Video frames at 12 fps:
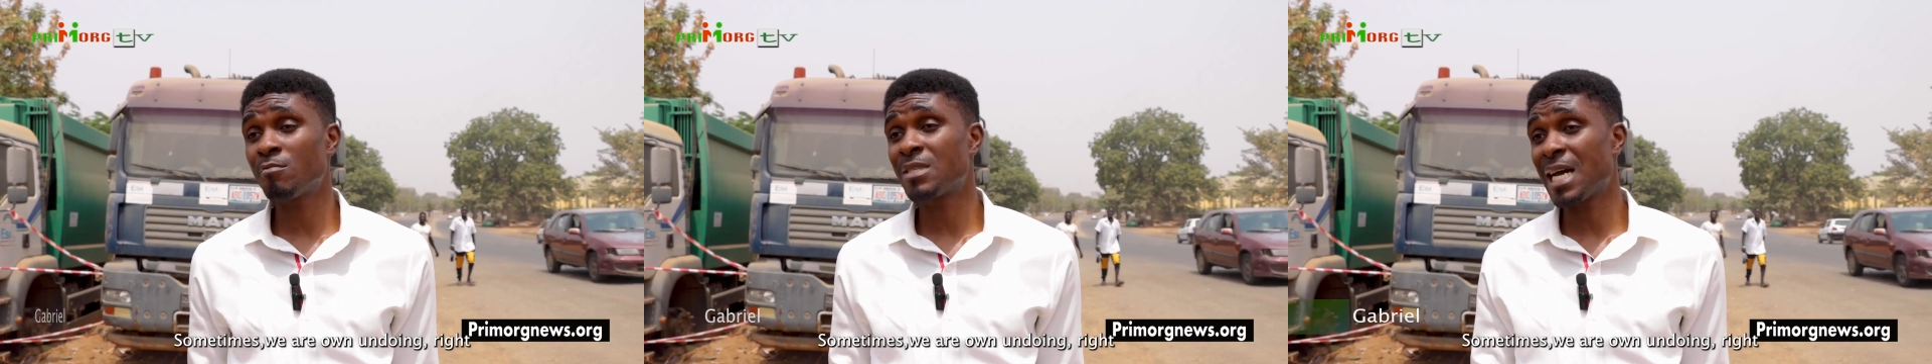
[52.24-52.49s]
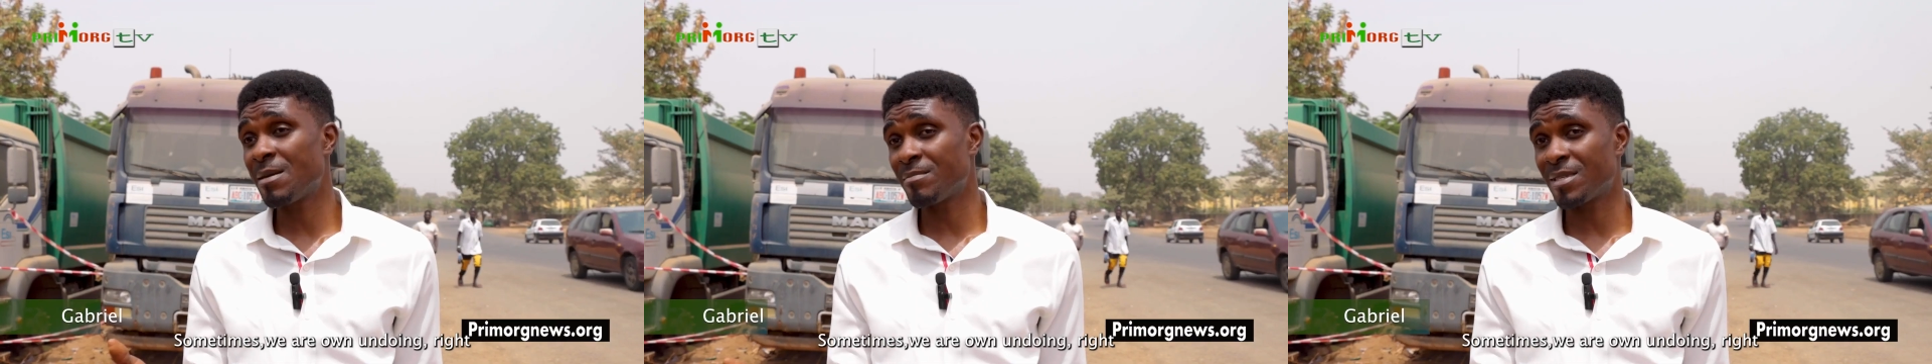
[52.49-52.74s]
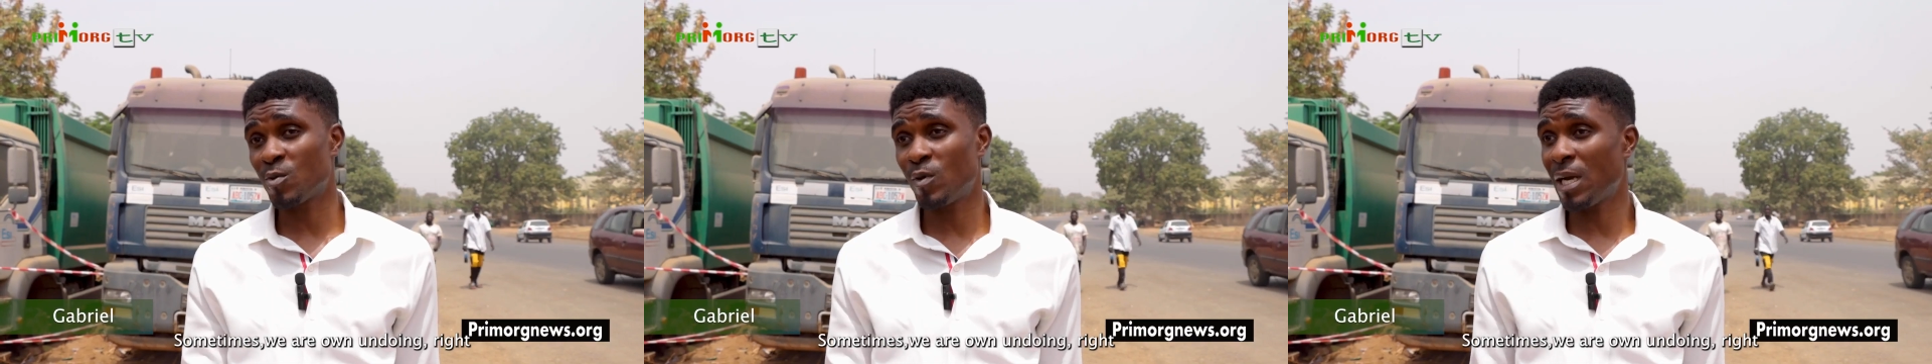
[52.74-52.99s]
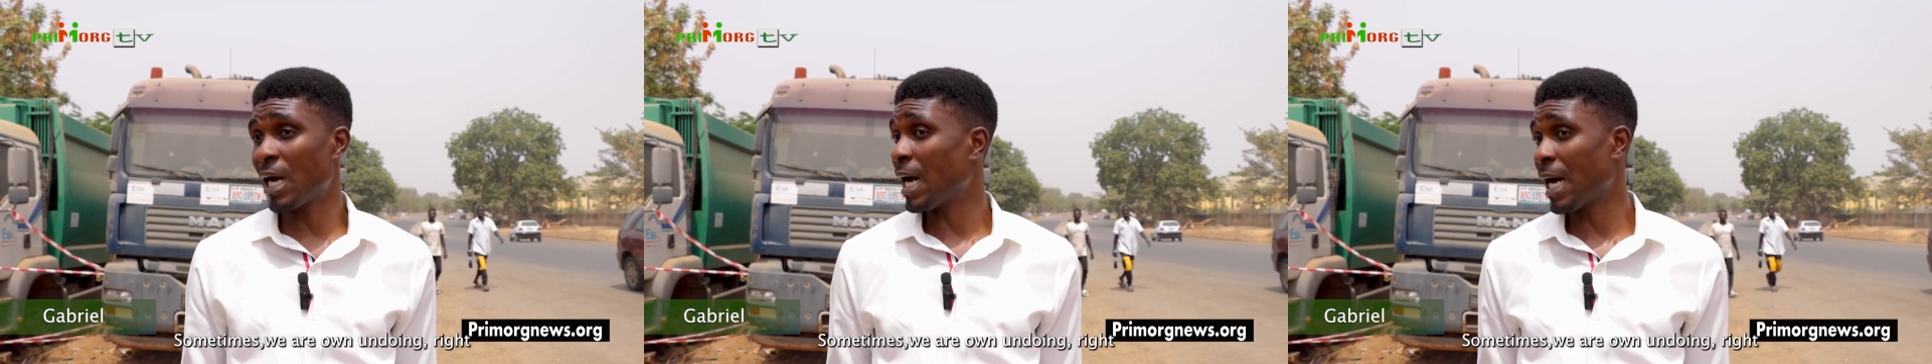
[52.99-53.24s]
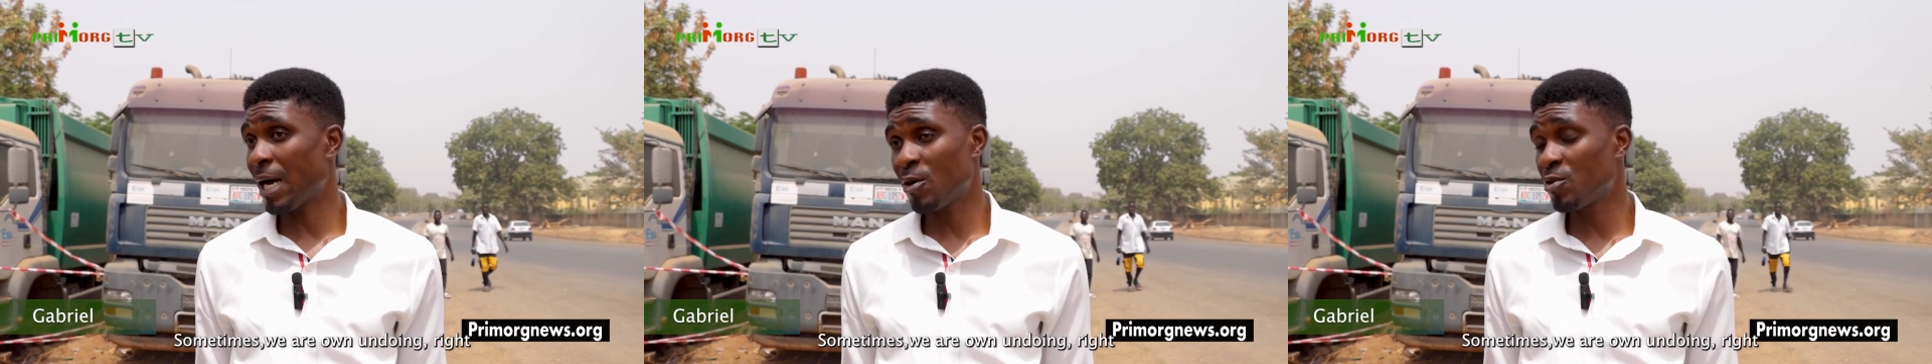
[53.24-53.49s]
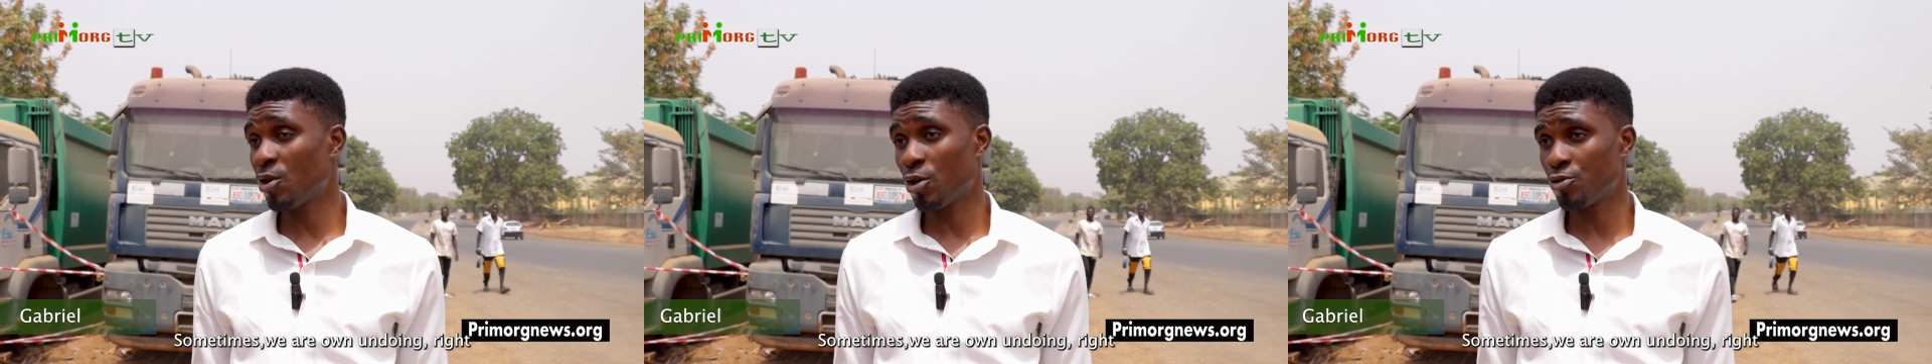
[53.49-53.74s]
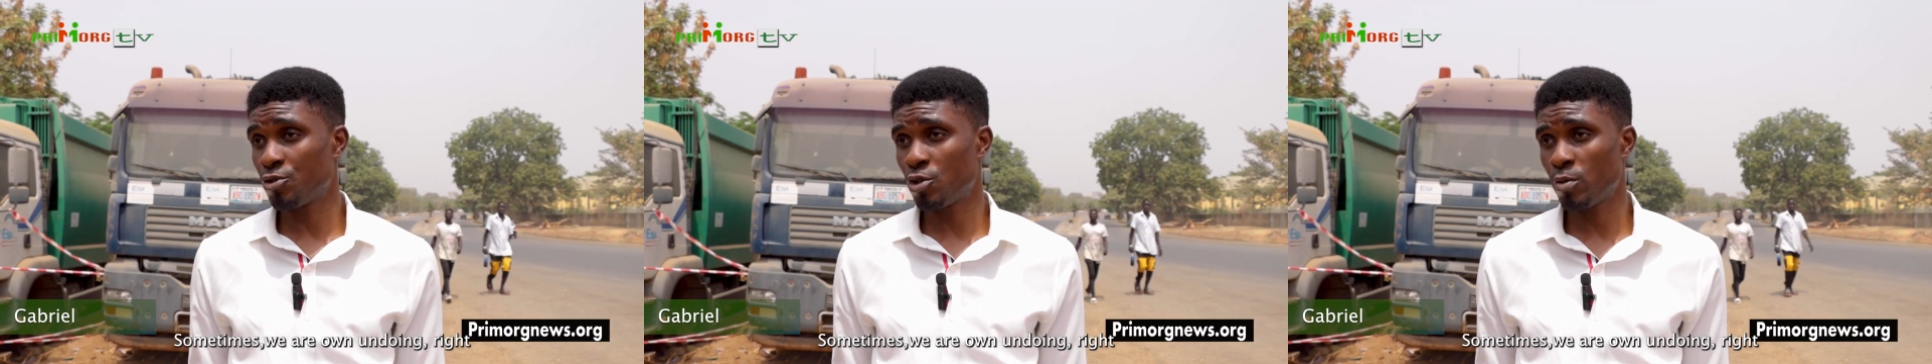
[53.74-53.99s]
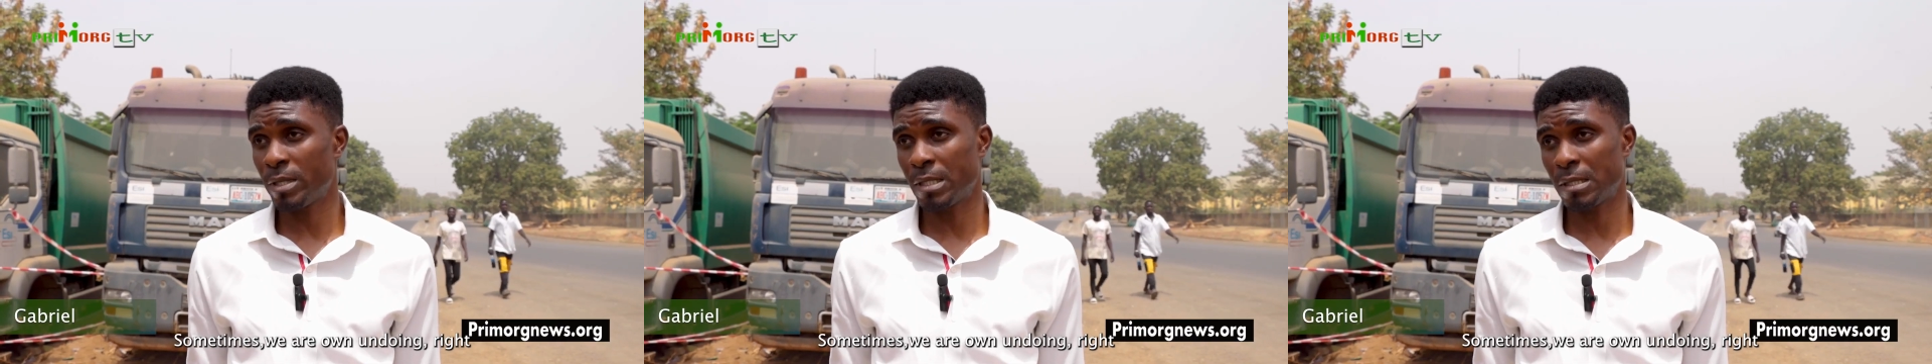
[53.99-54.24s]
Sometimes we are own
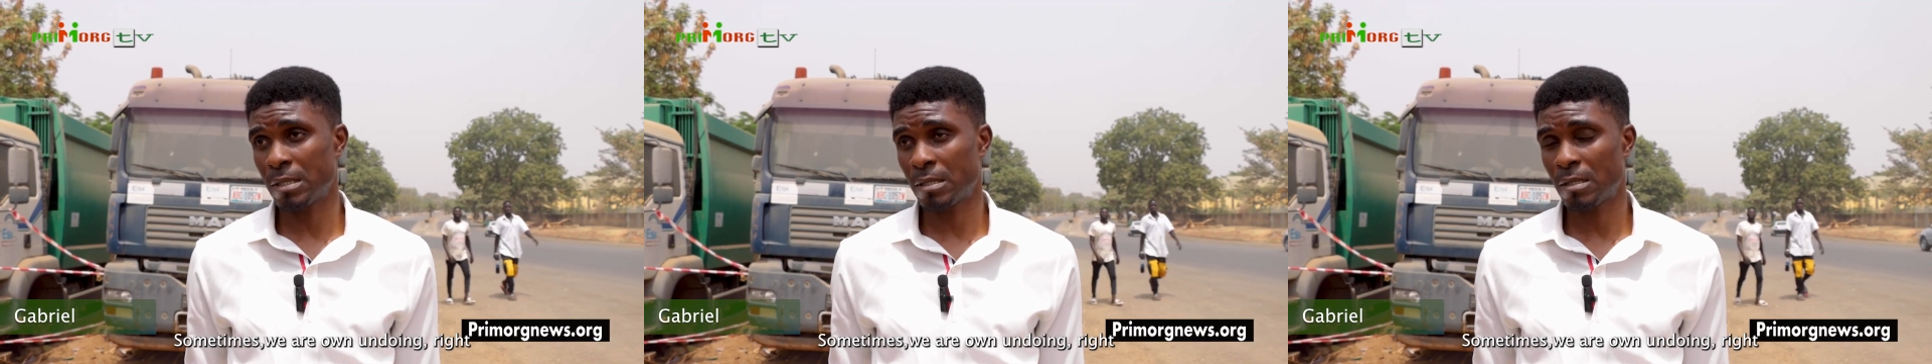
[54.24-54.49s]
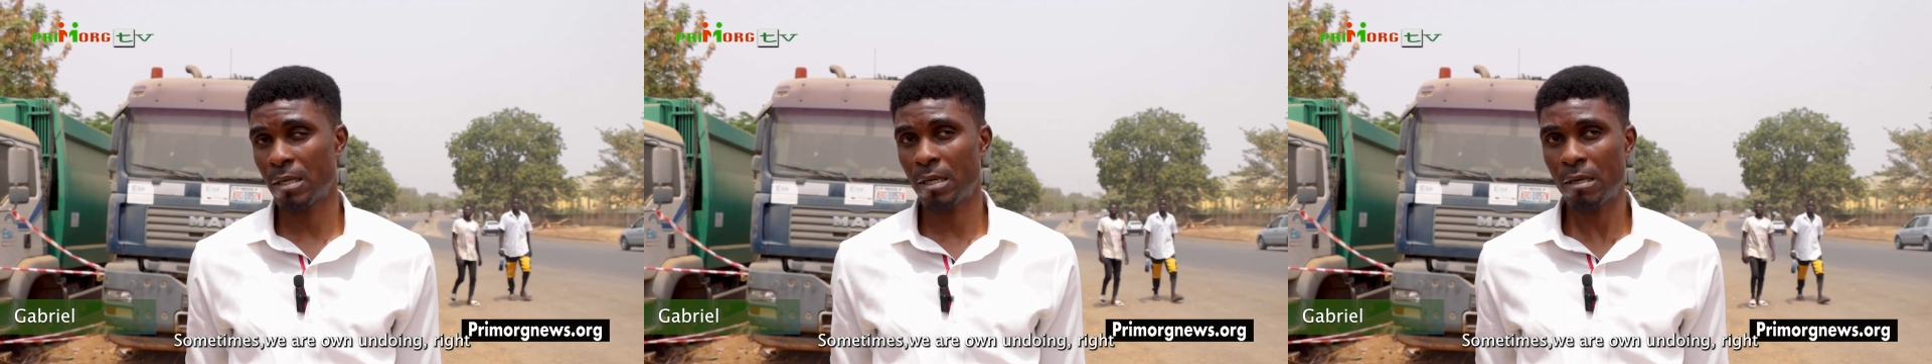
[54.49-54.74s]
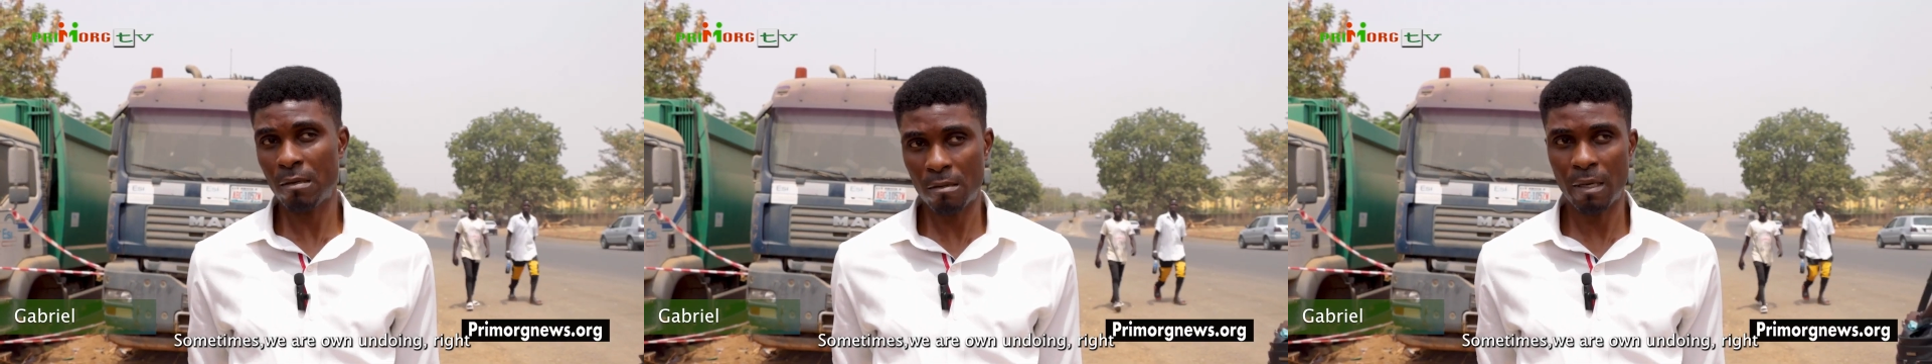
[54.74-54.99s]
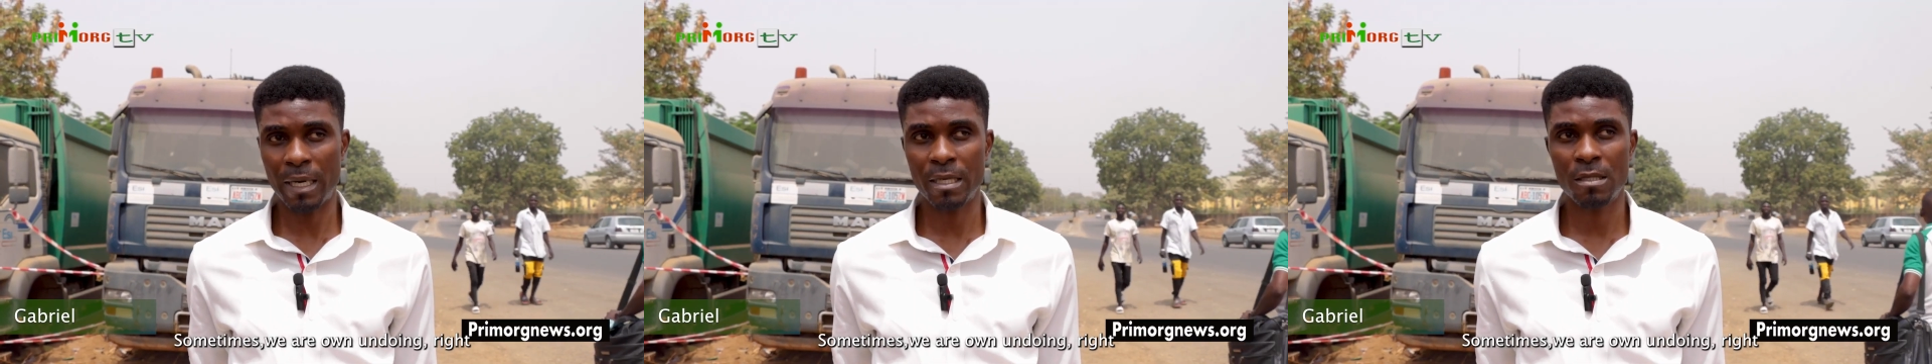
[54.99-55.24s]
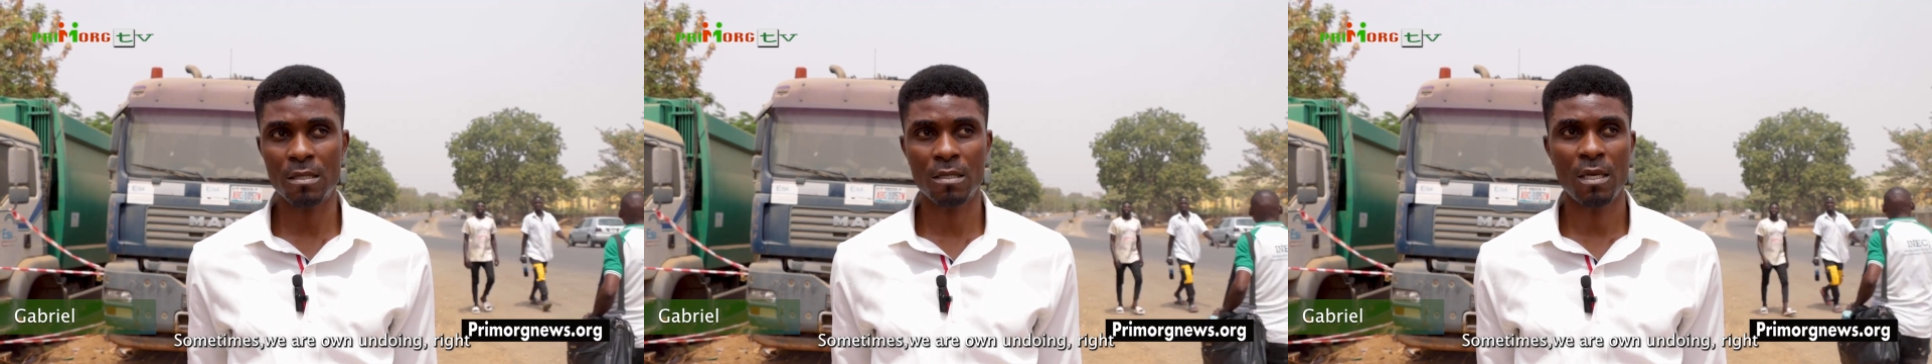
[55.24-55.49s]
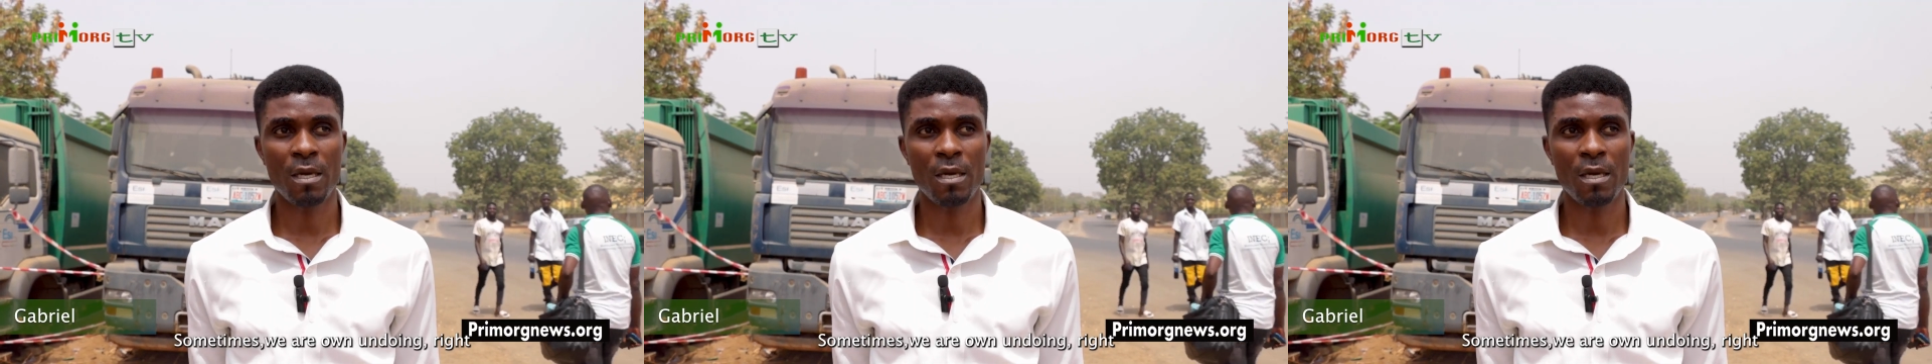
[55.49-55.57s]
undoing, right?